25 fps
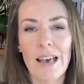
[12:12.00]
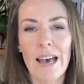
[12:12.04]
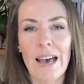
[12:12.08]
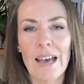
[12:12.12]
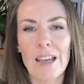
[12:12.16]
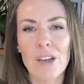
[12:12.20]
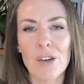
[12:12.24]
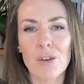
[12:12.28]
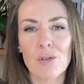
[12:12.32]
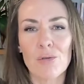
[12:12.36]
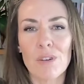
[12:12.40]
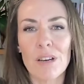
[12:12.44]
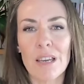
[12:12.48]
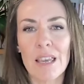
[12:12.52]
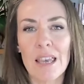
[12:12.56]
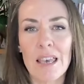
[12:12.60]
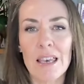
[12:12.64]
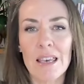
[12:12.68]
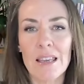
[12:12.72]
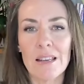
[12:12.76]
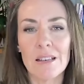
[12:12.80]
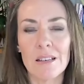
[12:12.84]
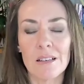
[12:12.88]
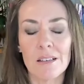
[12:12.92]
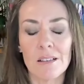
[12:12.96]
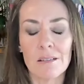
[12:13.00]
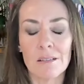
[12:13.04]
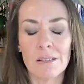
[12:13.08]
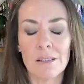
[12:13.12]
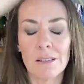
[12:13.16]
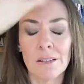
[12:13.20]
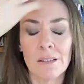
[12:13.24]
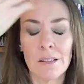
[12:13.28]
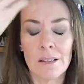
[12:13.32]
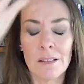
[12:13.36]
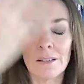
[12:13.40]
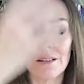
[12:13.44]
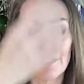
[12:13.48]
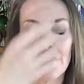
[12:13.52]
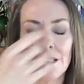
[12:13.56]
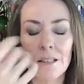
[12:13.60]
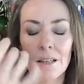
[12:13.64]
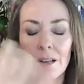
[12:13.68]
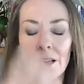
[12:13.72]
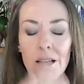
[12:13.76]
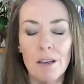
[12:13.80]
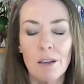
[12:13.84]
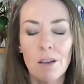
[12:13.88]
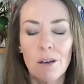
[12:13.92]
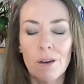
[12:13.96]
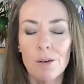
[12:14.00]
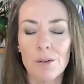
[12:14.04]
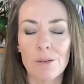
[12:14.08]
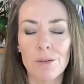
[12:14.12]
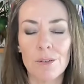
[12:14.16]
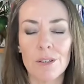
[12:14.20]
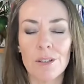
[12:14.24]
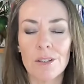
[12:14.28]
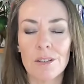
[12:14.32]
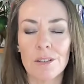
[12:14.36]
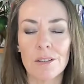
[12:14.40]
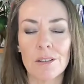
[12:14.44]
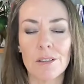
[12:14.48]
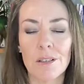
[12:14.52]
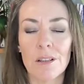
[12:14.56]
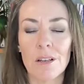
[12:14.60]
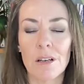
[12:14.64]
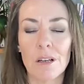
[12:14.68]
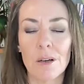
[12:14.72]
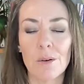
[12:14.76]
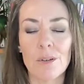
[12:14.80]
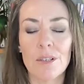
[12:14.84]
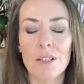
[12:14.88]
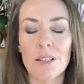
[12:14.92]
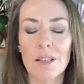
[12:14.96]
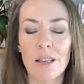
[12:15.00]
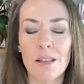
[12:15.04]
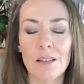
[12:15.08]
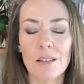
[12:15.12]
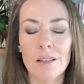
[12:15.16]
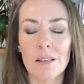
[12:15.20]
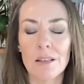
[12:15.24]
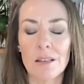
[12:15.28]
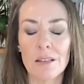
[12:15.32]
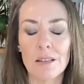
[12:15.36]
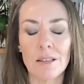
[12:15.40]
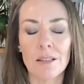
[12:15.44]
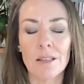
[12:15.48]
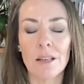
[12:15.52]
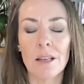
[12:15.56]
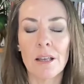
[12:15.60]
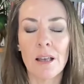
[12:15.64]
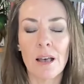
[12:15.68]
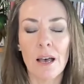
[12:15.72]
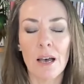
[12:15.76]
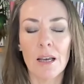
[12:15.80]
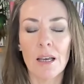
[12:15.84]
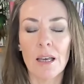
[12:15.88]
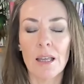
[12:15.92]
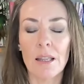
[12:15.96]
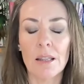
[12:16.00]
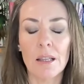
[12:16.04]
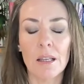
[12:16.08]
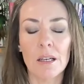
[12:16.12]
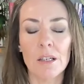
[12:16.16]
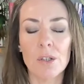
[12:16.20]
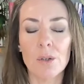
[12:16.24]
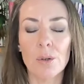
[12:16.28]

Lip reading: anchoring in these light codes to the lower centers. I'm really